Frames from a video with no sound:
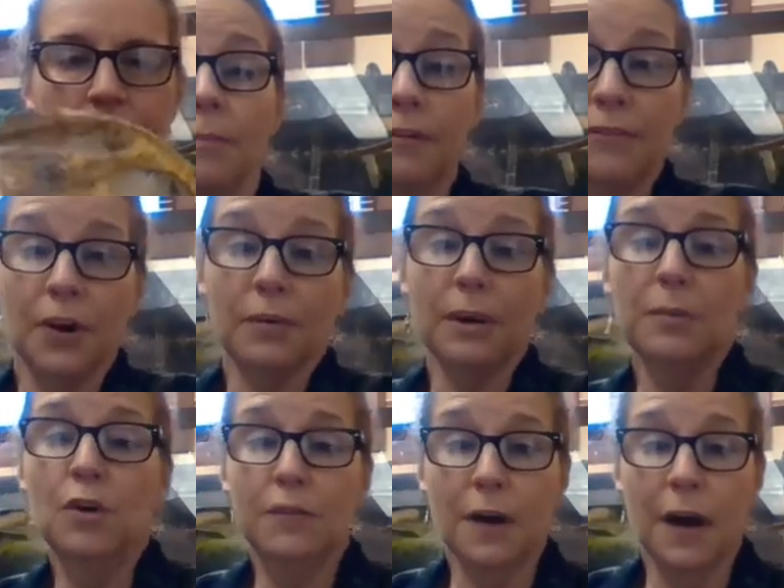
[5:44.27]
Before we
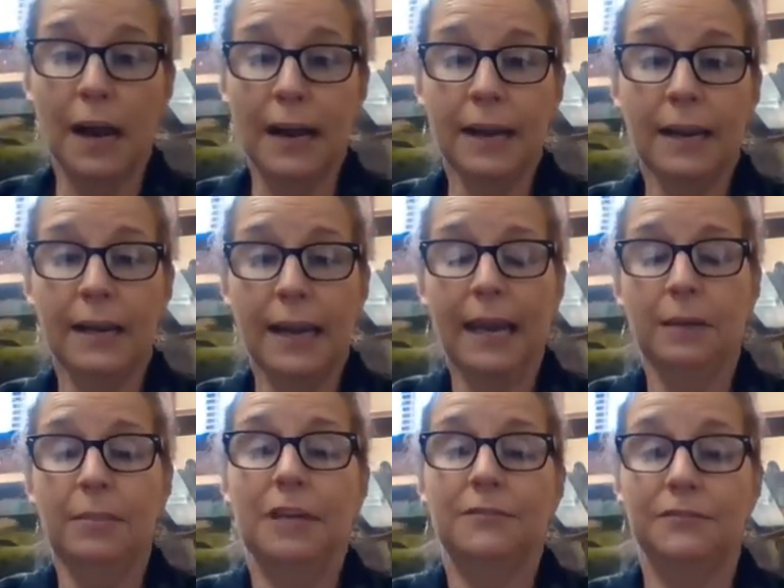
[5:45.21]
move on and
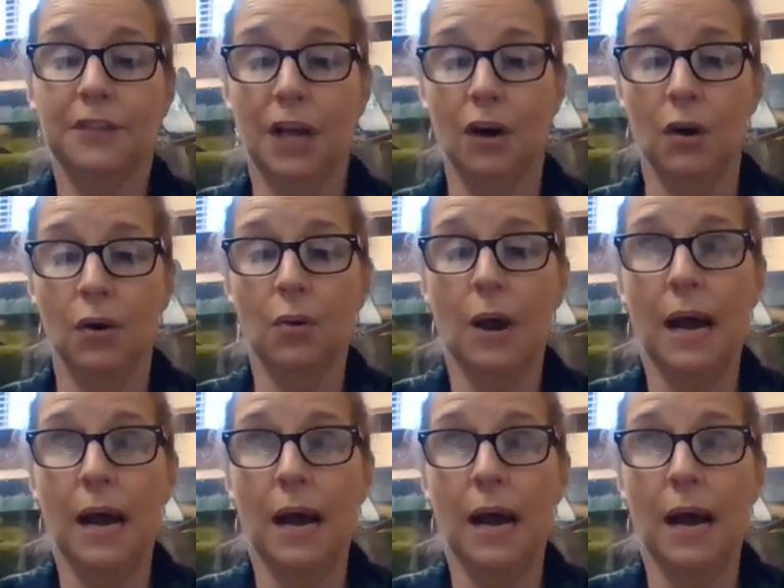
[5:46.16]
meet Flo,